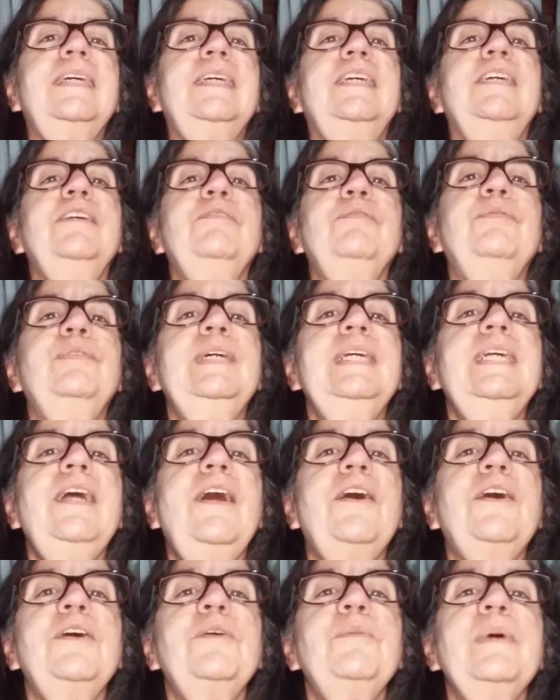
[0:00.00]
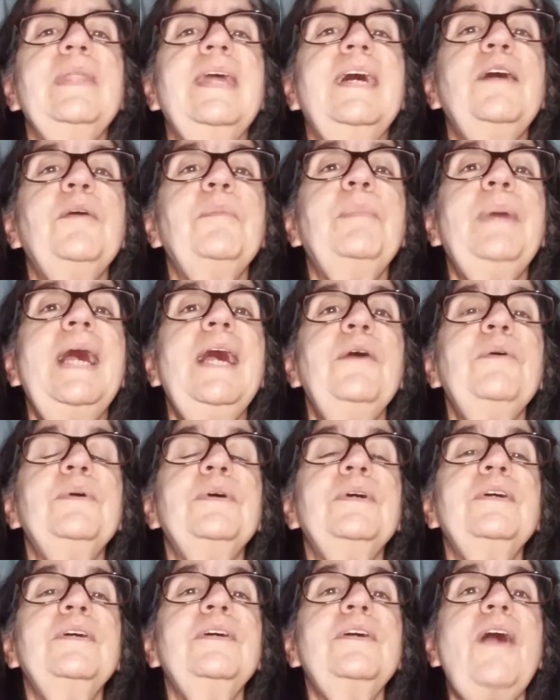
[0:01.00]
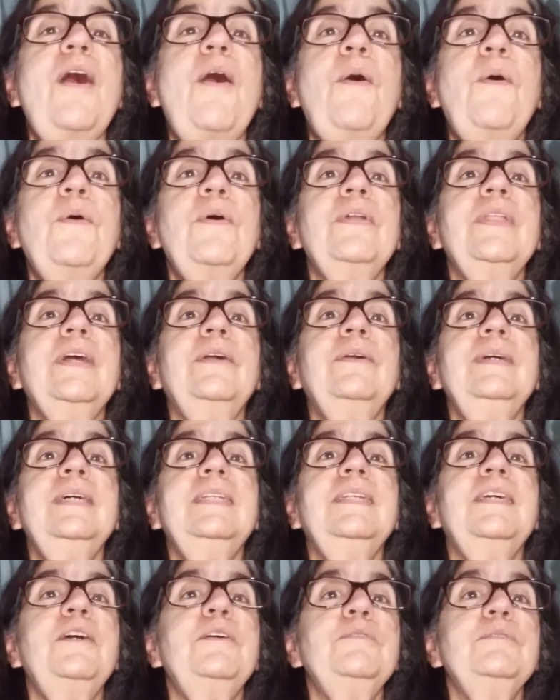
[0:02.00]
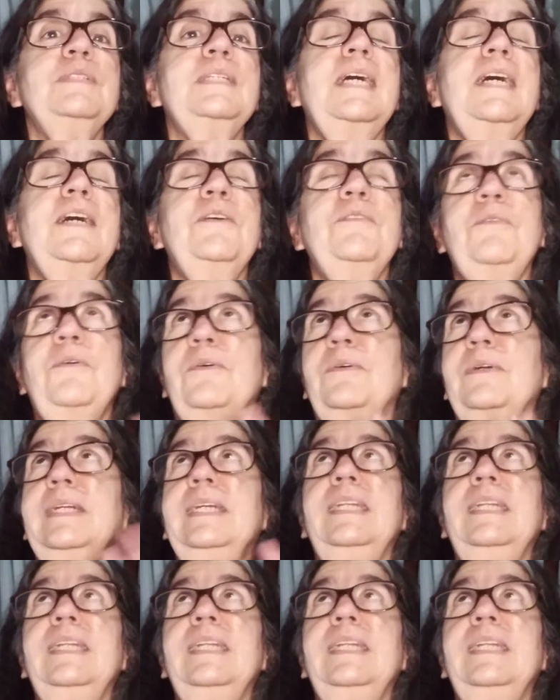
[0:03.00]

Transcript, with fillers: If we are without power or the grid goes down or